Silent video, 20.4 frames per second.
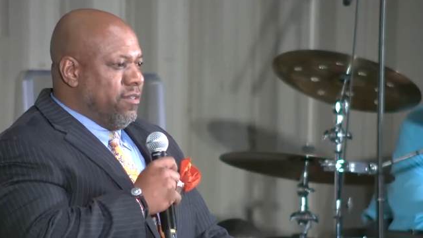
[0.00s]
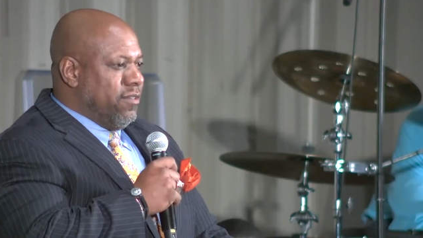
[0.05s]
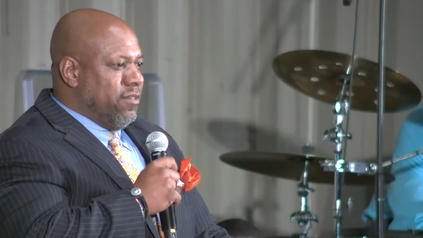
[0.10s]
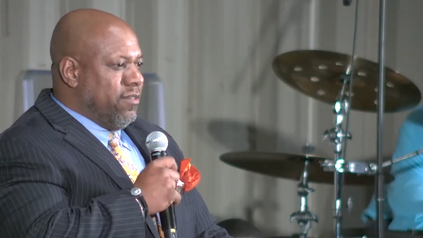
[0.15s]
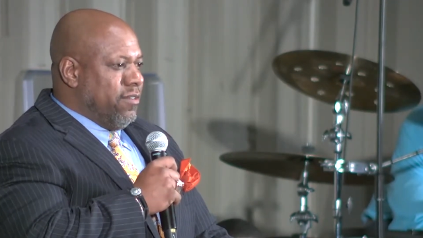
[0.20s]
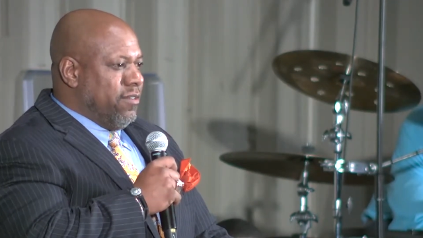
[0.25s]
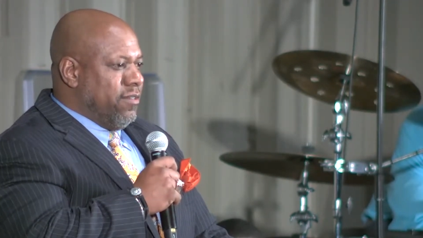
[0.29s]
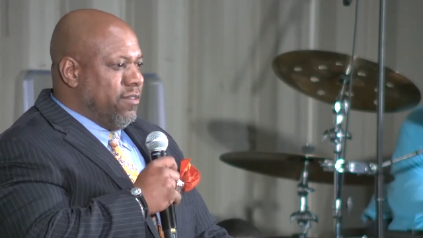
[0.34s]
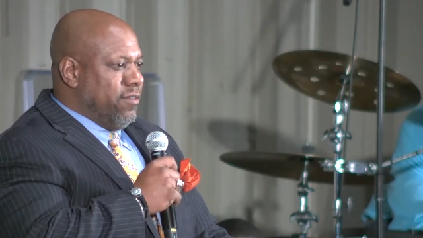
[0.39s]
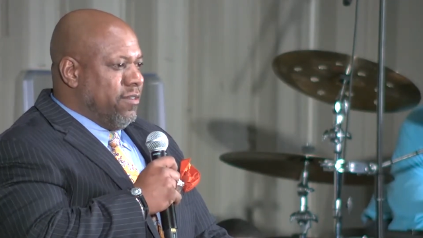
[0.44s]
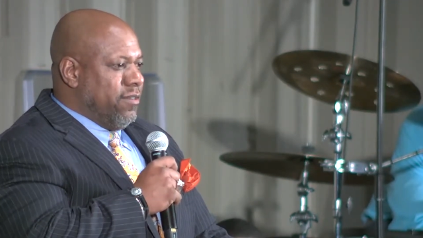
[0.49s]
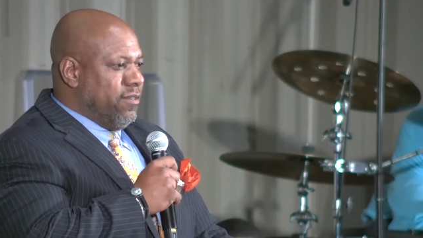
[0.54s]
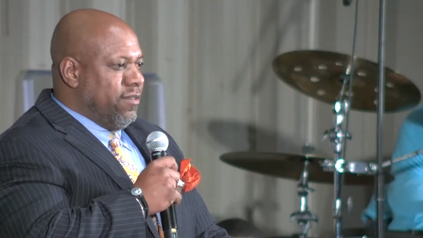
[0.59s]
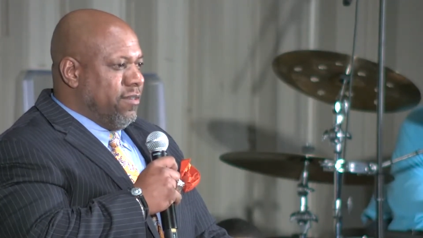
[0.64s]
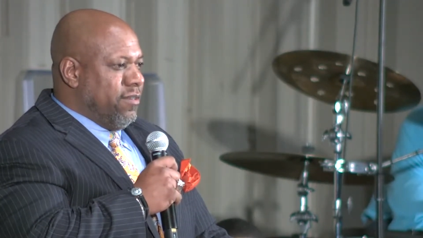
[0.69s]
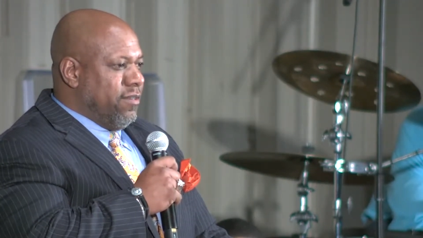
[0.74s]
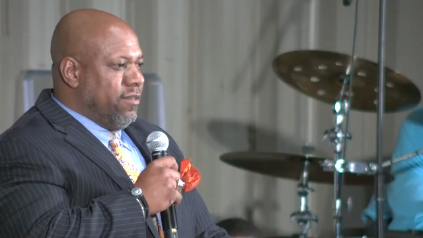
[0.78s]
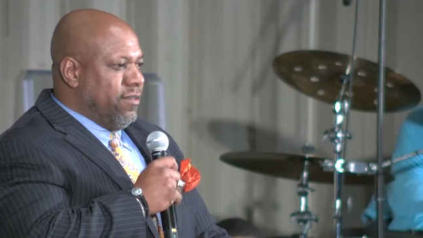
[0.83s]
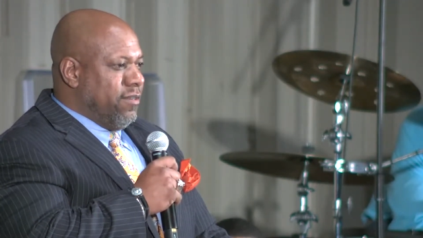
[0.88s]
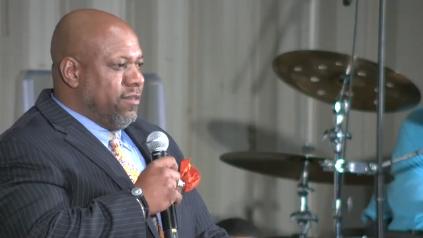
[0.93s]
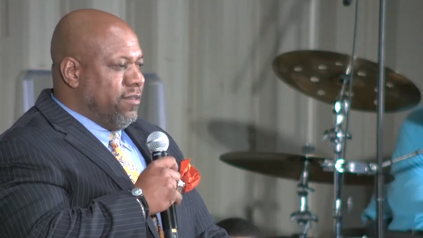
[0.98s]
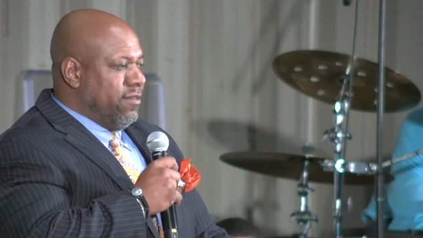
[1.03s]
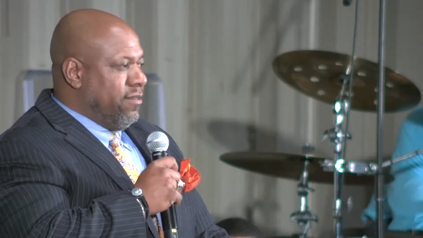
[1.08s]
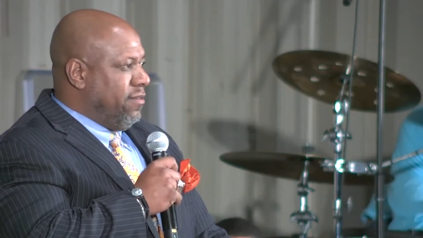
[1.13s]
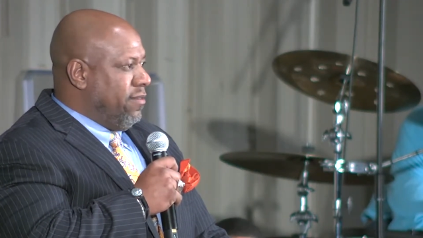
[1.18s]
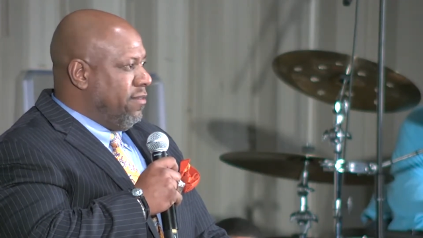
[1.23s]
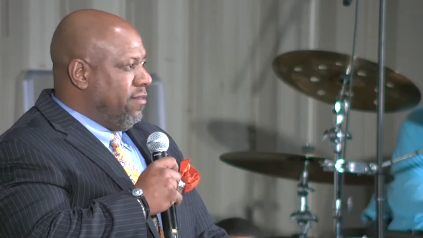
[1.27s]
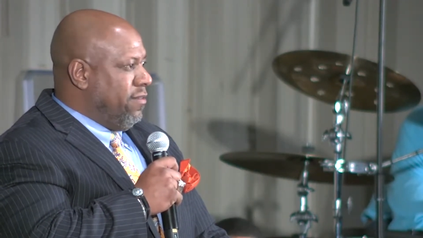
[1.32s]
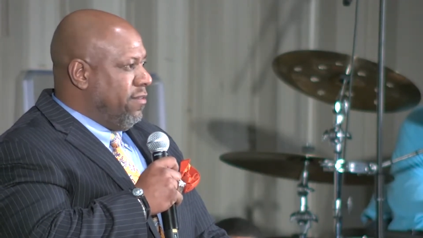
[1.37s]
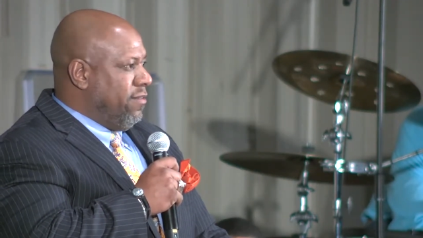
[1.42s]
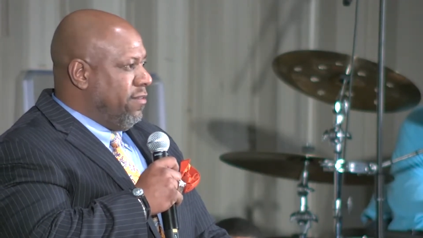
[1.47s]

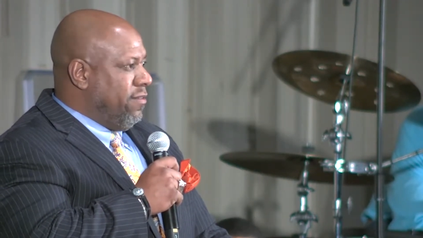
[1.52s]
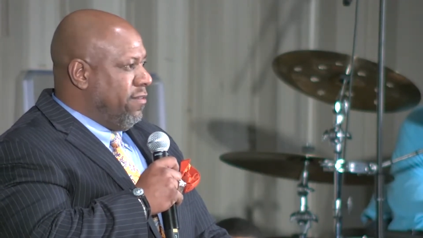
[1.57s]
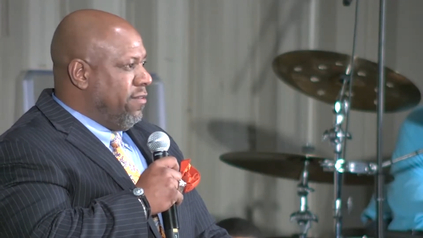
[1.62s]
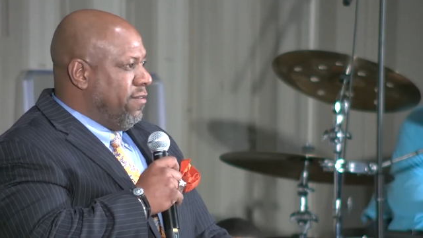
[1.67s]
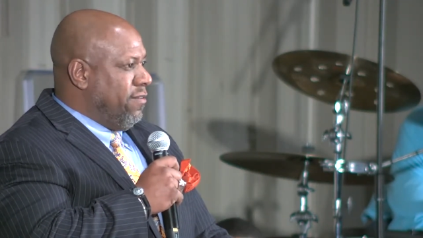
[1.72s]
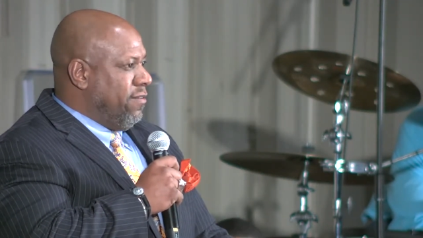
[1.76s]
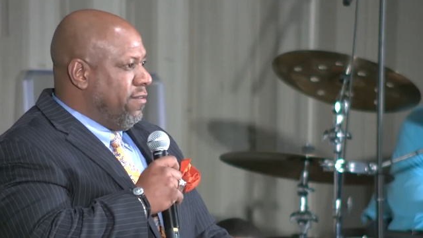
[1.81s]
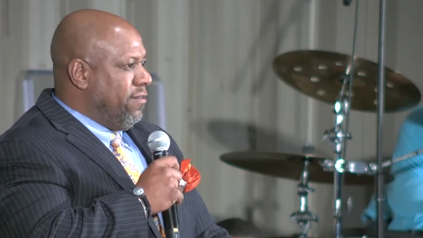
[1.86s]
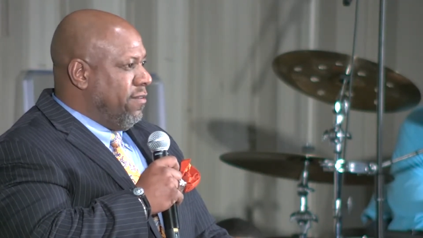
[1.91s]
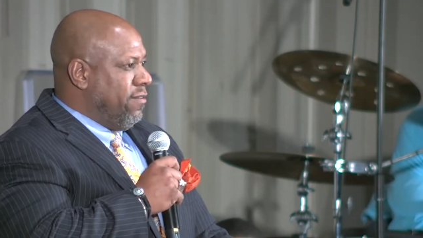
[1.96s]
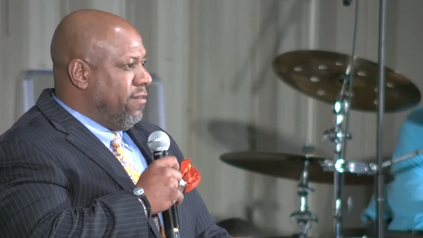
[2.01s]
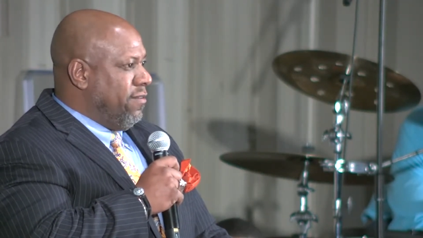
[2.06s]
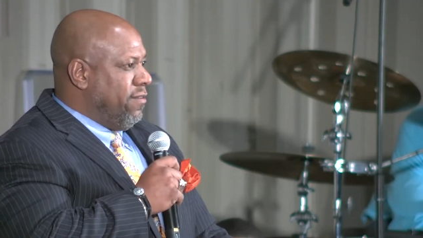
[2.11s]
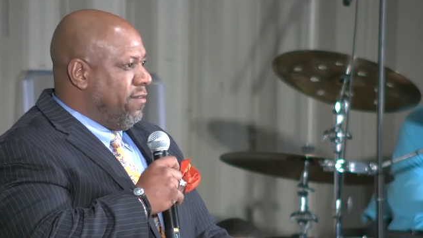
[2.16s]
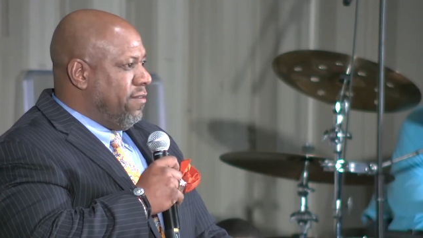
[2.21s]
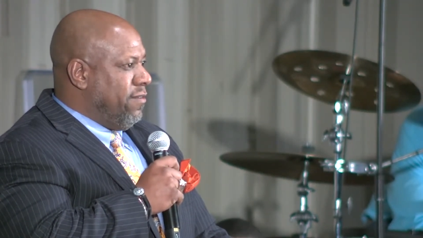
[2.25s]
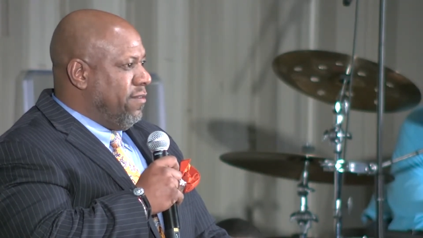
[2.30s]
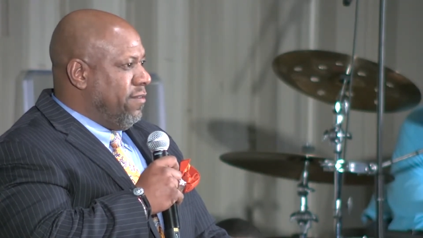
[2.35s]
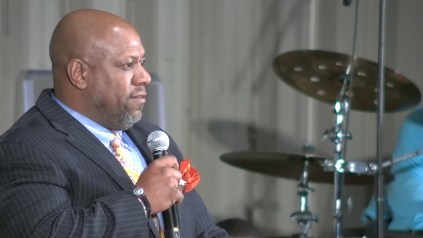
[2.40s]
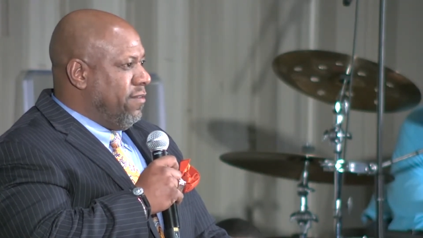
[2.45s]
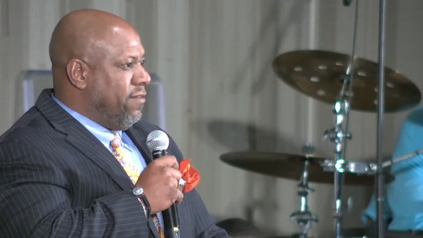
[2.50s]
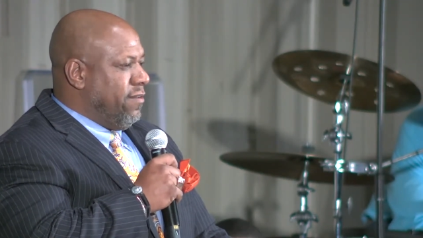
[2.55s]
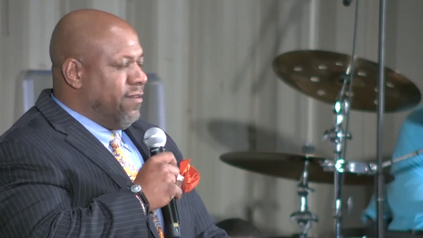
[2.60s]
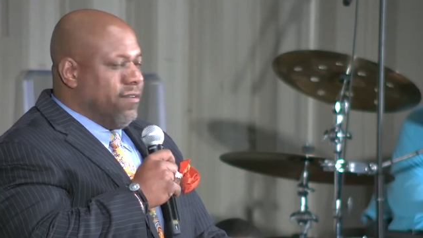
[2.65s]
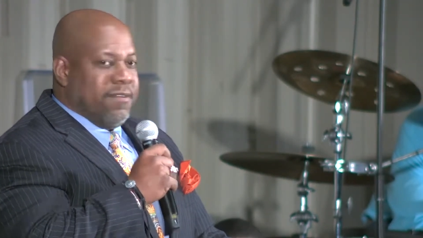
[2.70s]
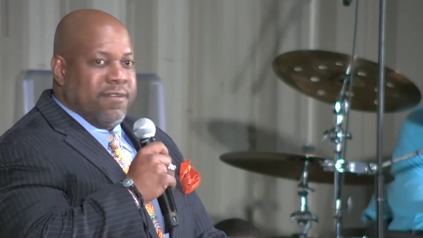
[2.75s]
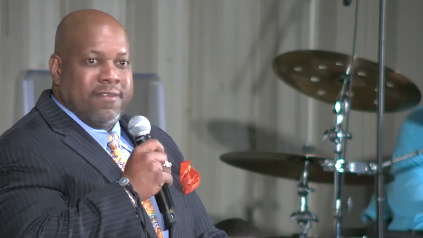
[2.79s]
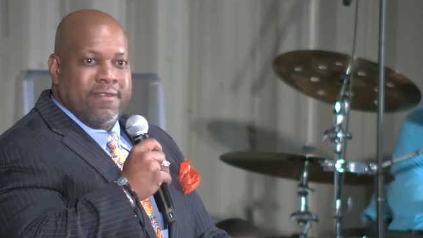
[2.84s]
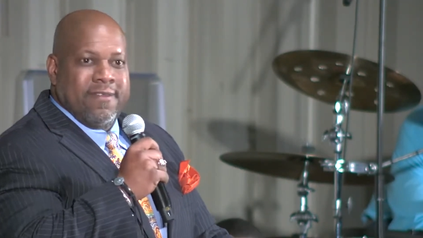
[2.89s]
No one is speaking in this clip.